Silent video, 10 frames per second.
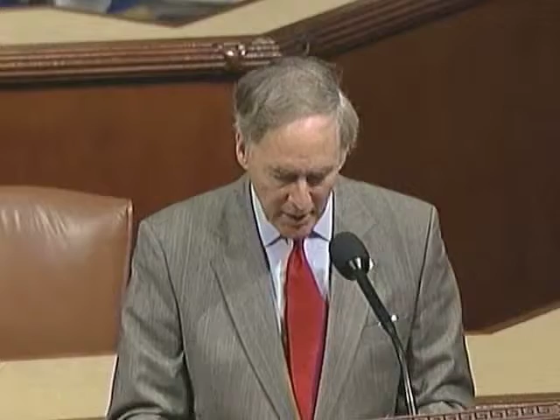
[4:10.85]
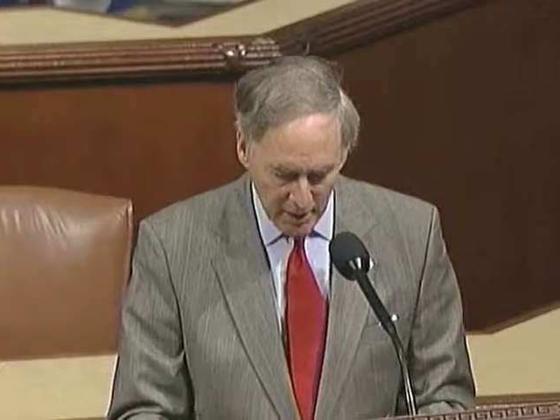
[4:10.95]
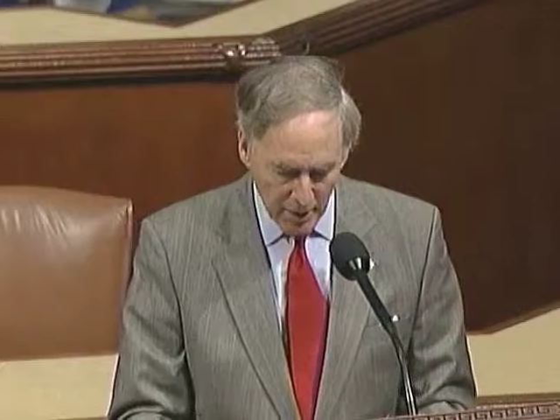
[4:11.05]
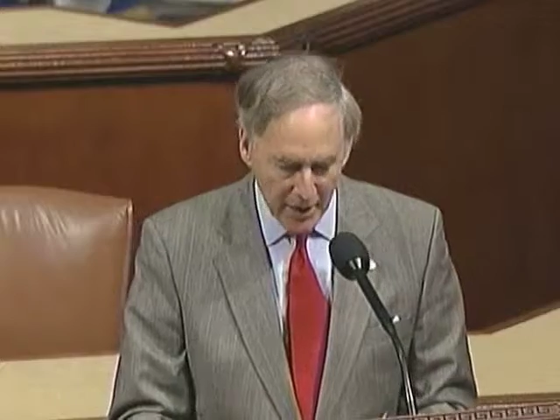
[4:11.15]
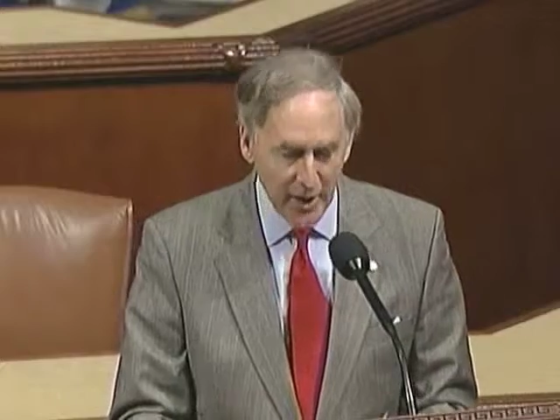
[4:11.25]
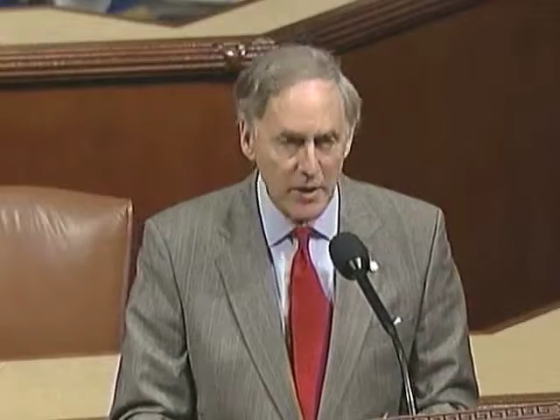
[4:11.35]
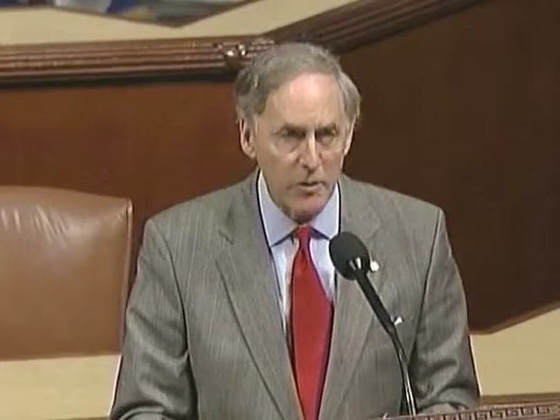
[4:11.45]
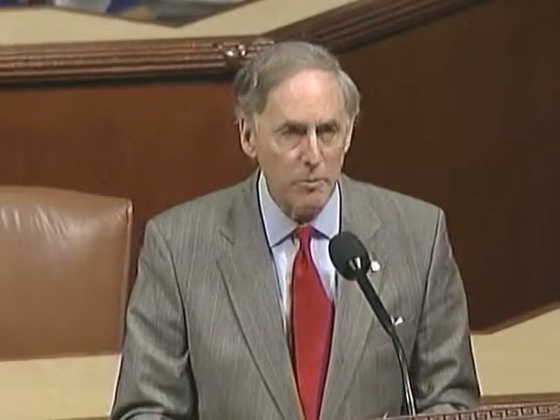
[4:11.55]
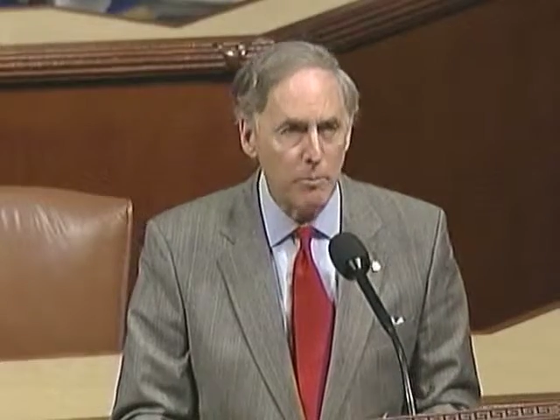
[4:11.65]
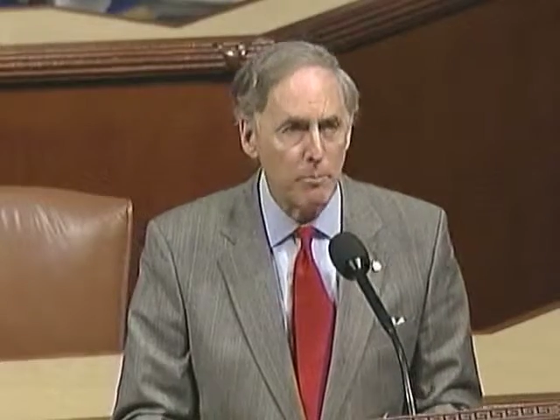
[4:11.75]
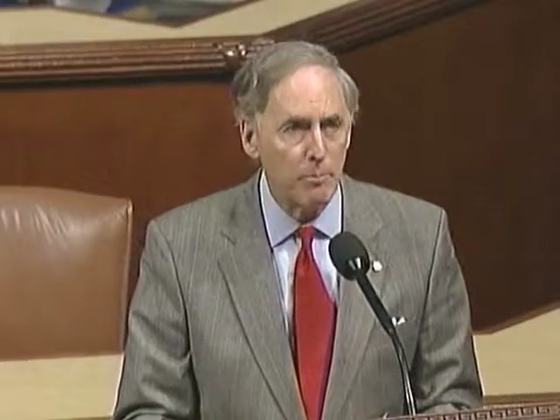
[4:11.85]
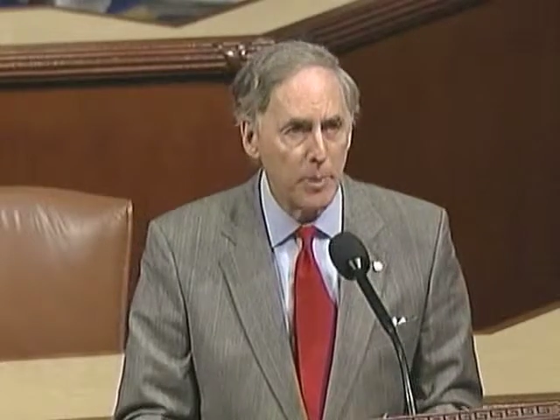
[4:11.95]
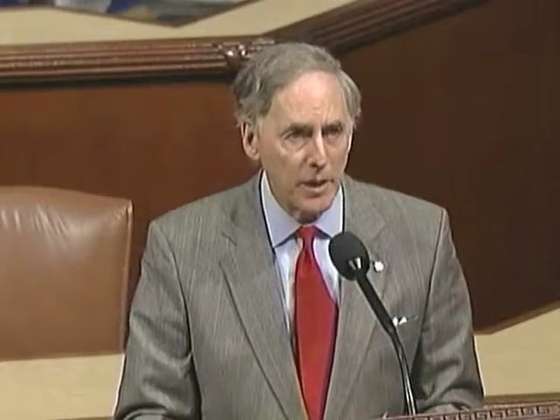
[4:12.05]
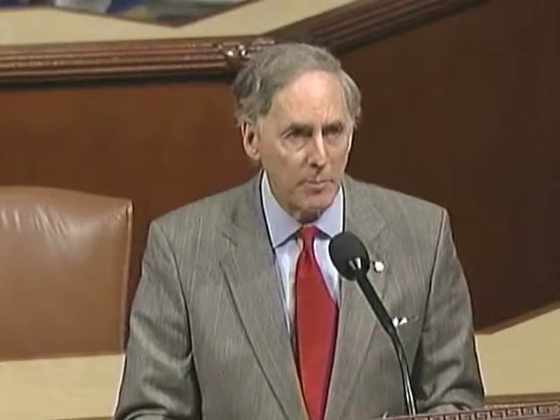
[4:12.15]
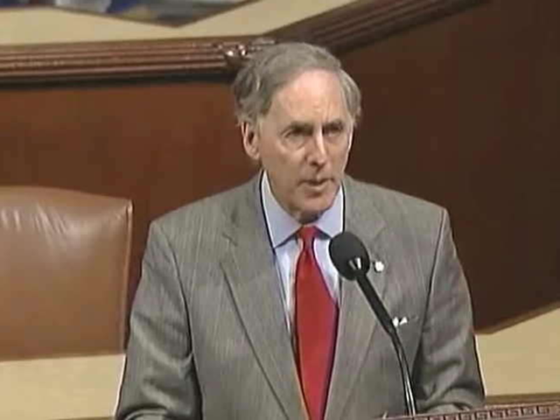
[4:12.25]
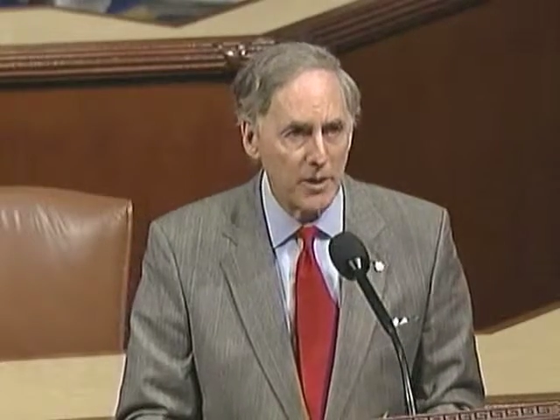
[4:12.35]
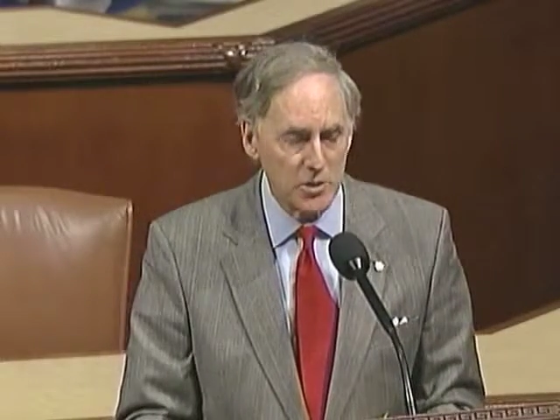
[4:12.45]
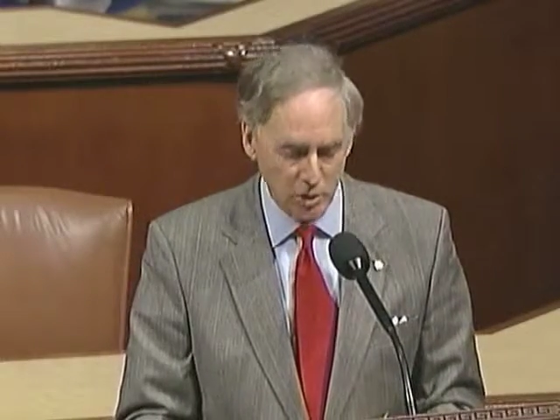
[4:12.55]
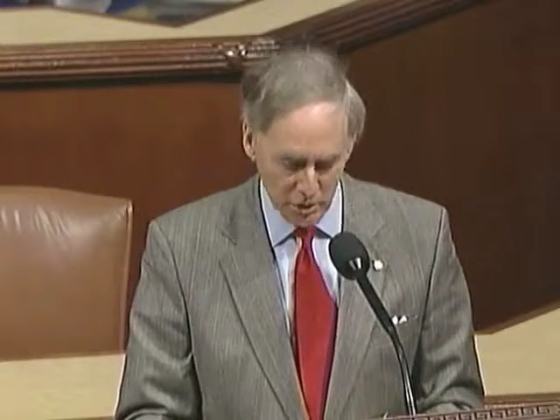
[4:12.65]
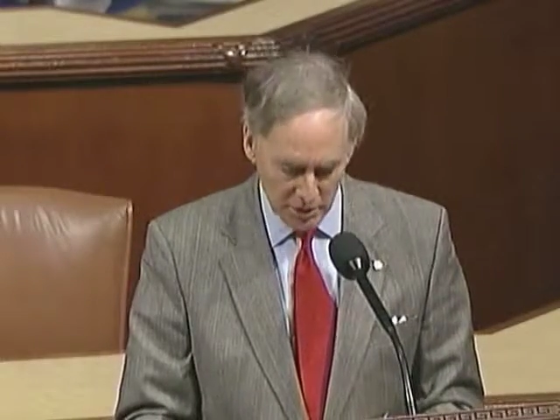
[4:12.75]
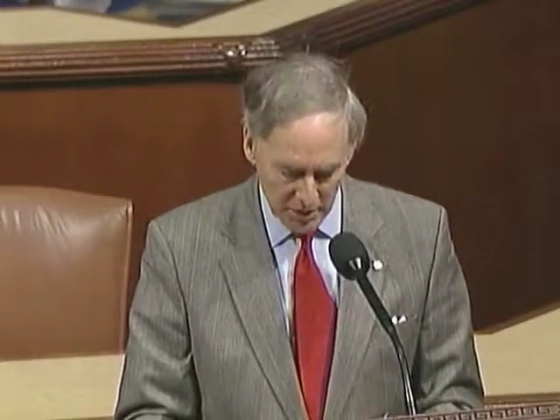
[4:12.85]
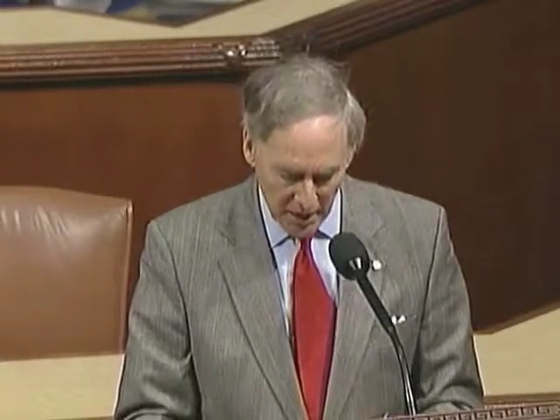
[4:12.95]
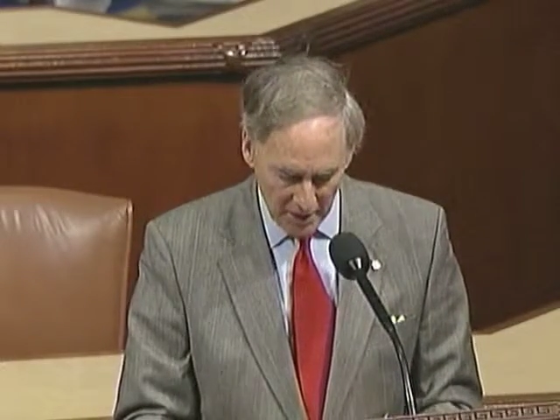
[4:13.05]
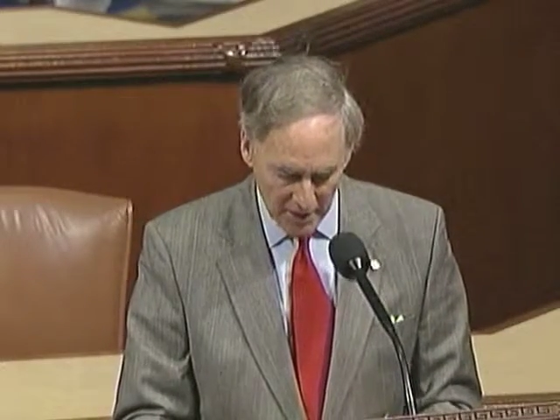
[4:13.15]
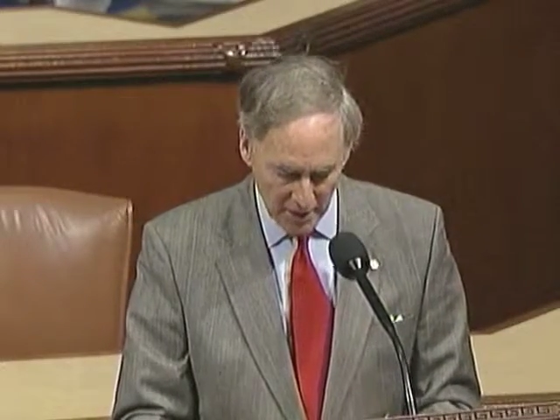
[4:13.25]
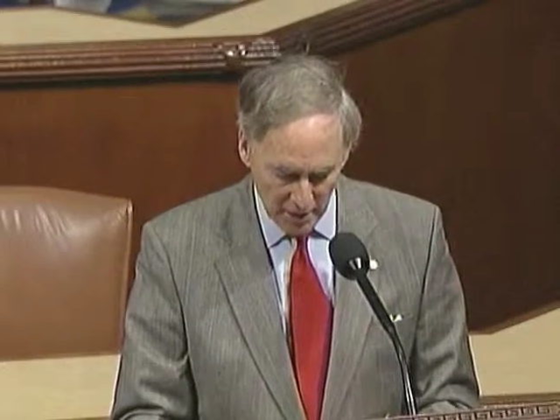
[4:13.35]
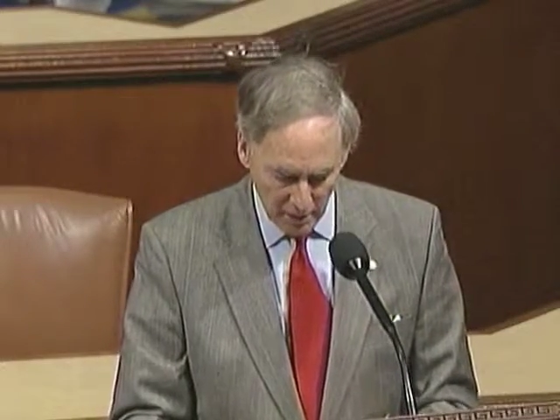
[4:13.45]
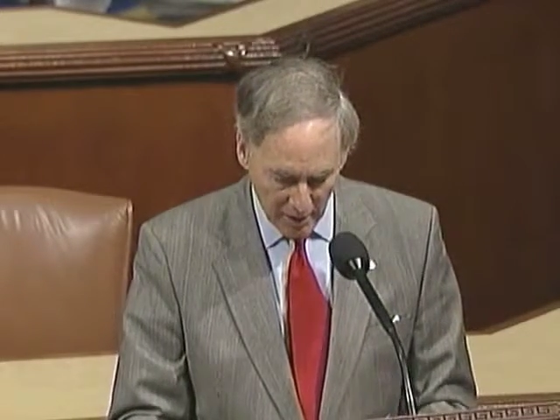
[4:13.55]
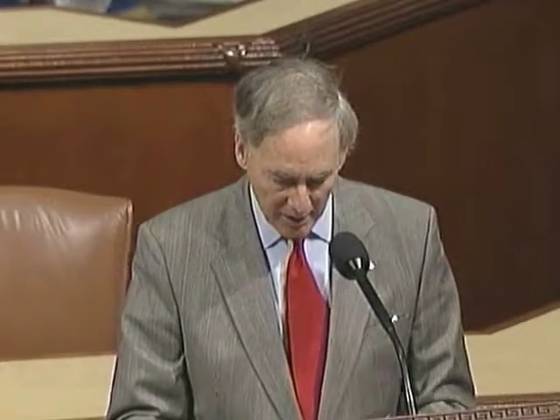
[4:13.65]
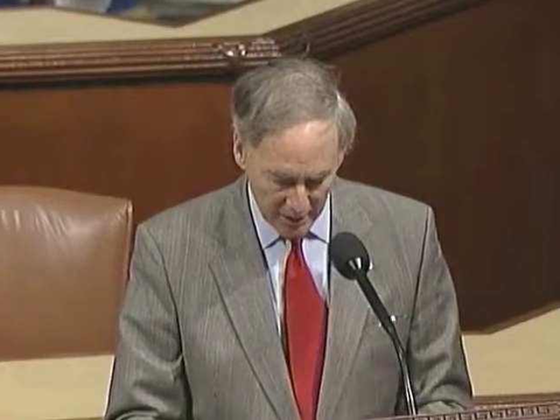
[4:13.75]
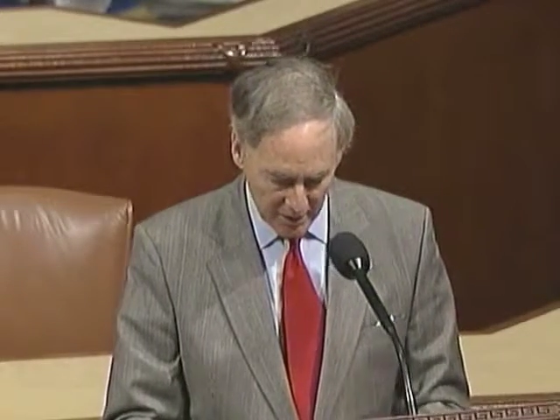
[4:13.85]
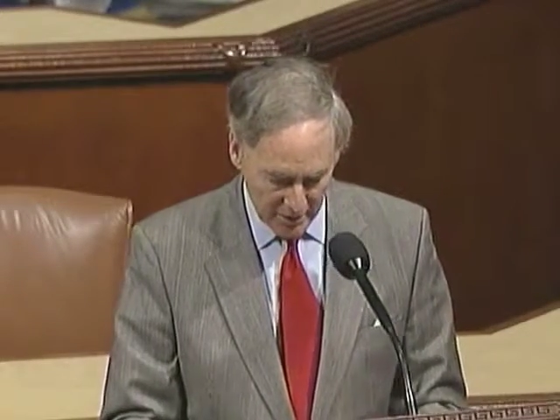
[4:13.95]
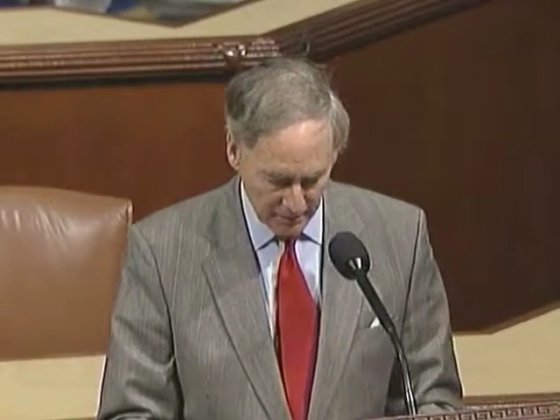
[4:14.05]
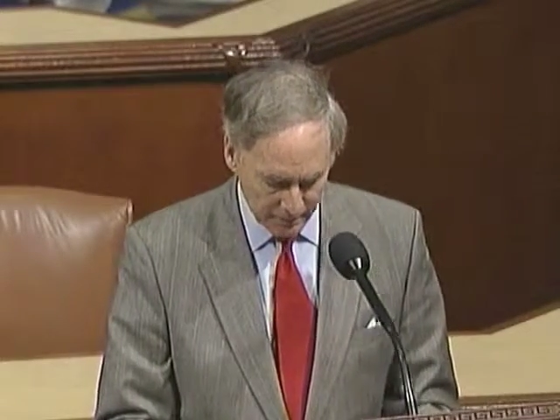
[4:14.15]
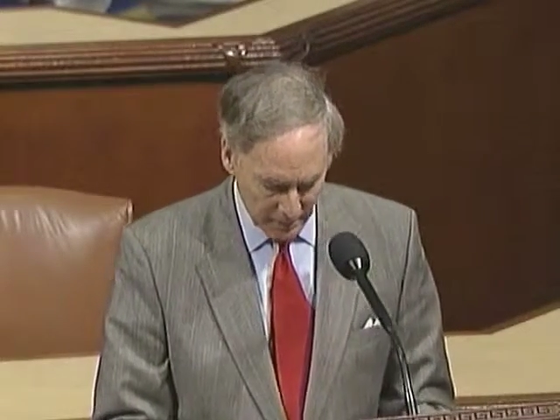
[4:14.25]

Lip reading: and make even bigger bets on stocks and commodities.